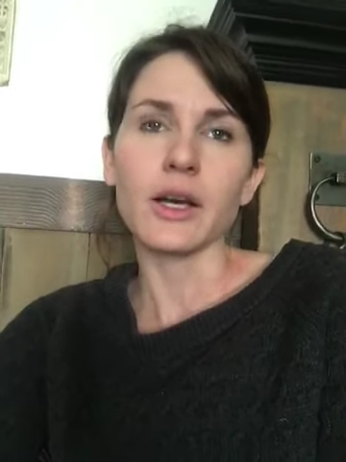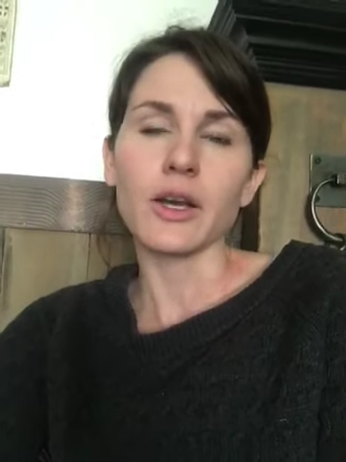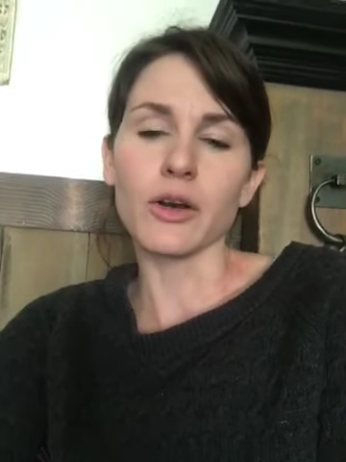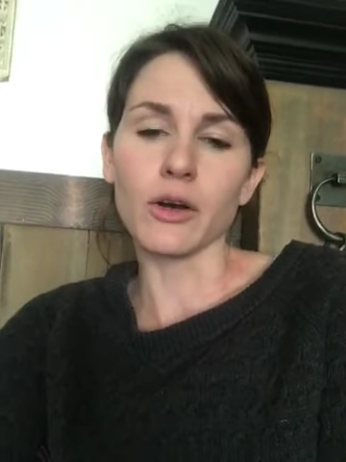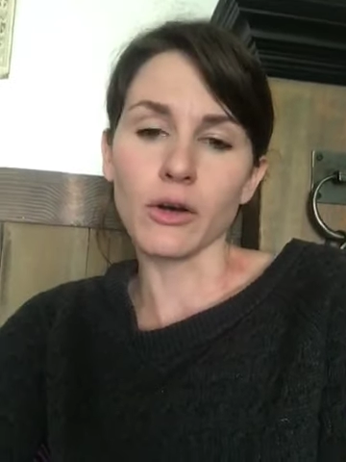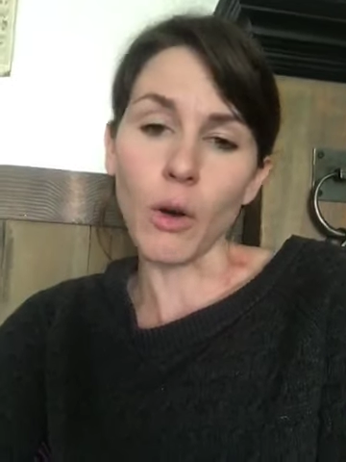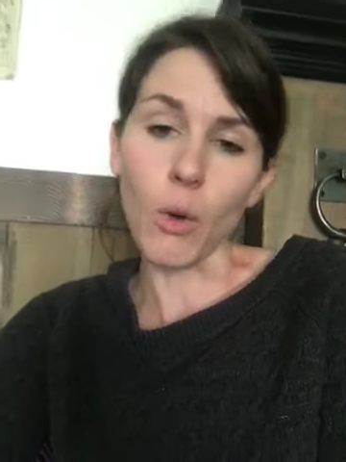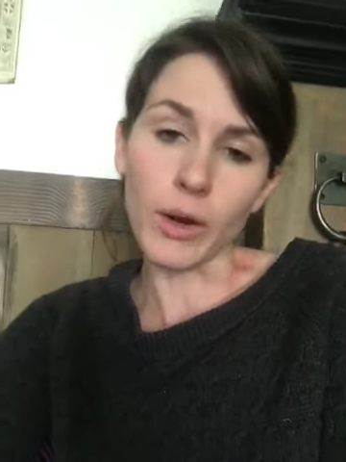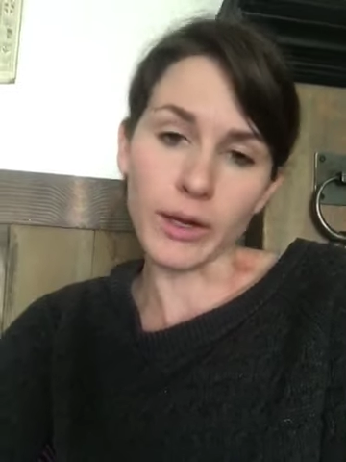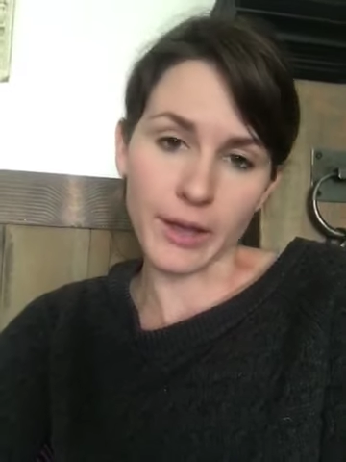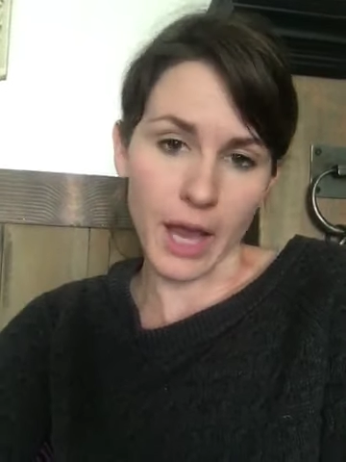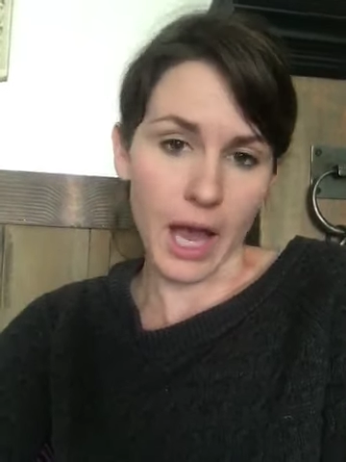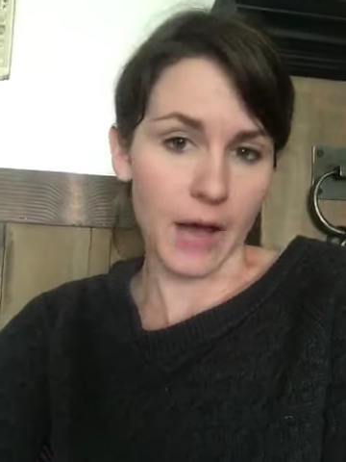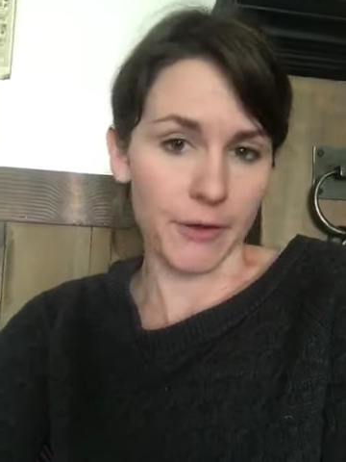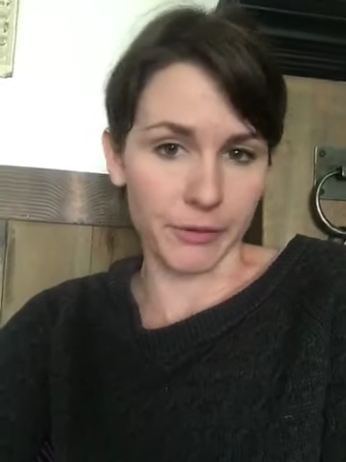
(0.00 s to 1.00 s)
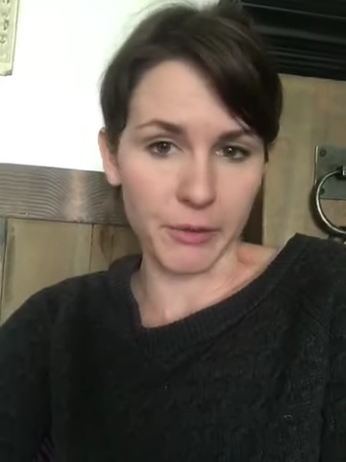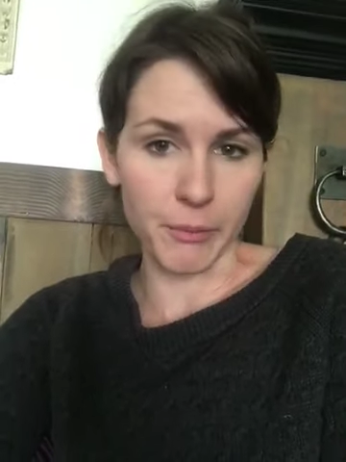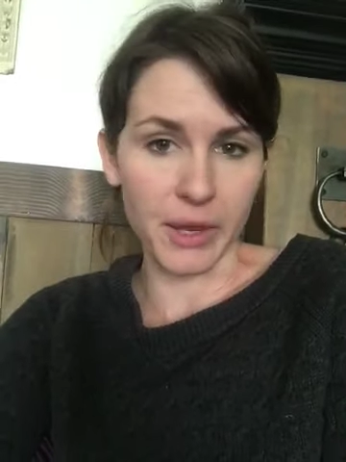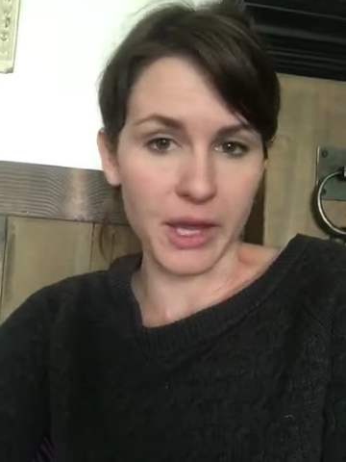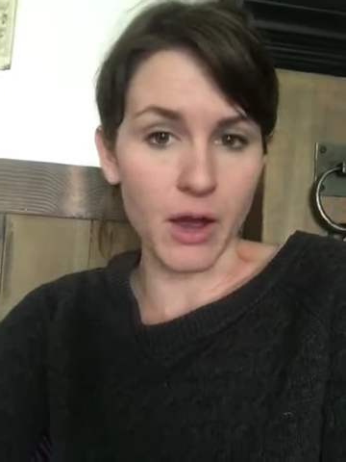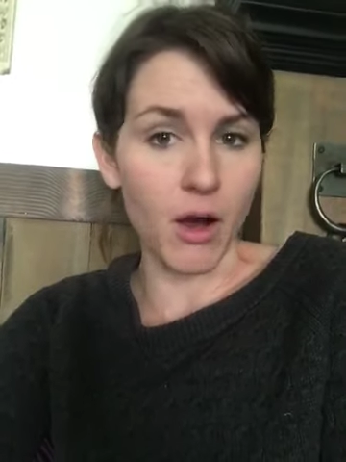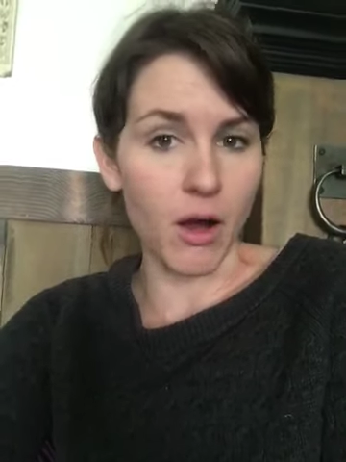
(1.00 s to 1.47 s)
you're going to have to
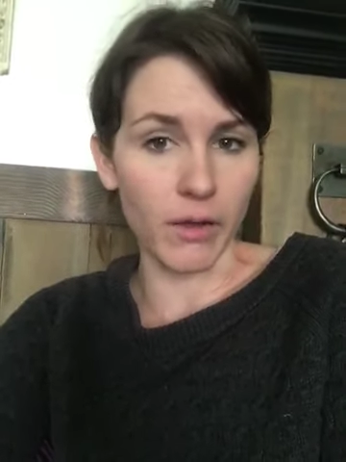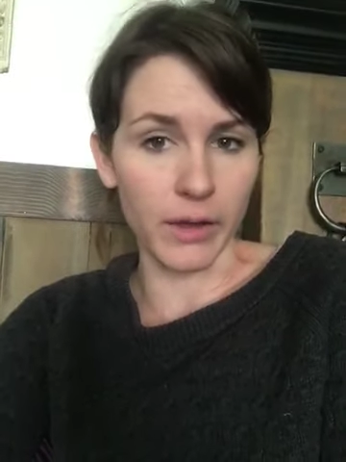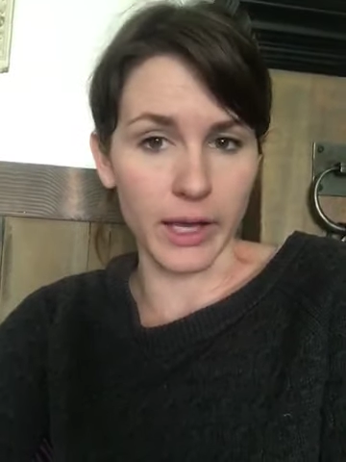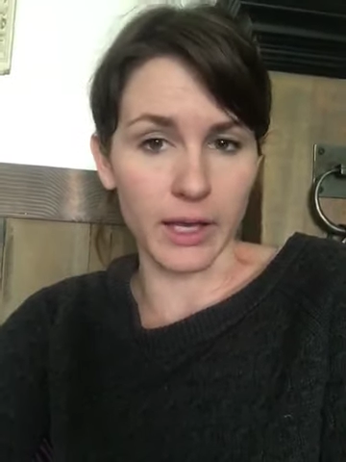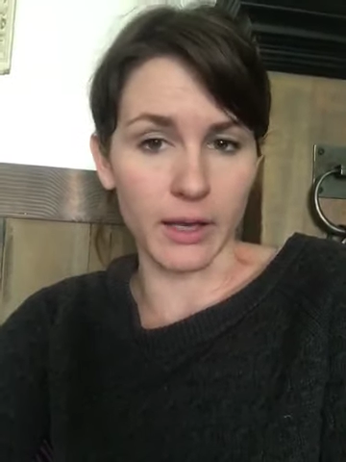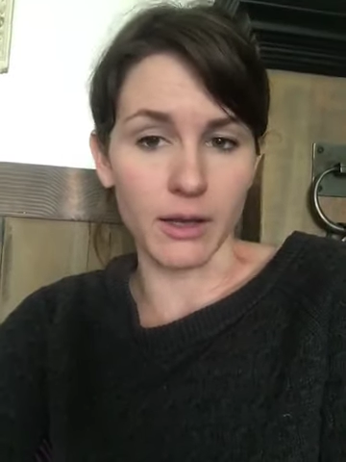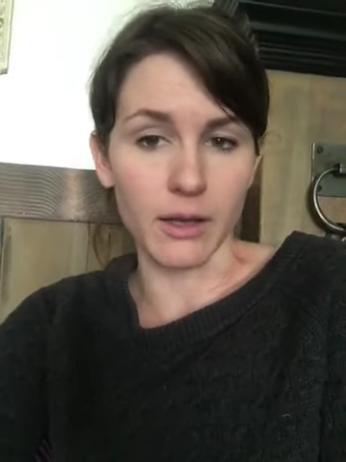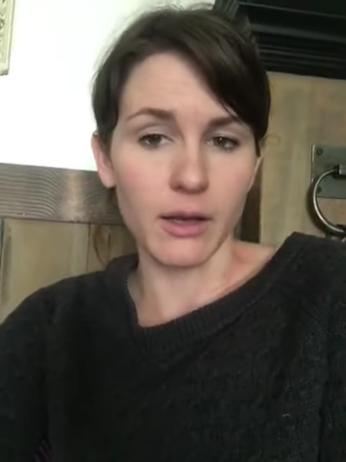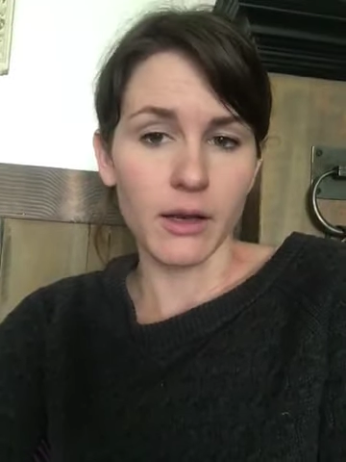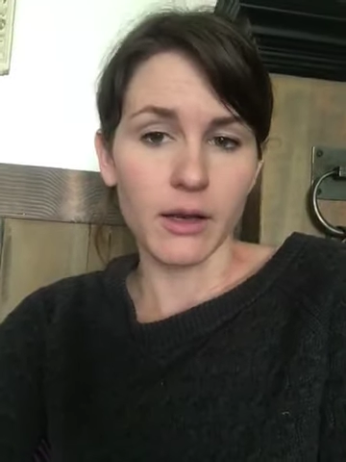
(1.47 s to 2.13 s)
be all in.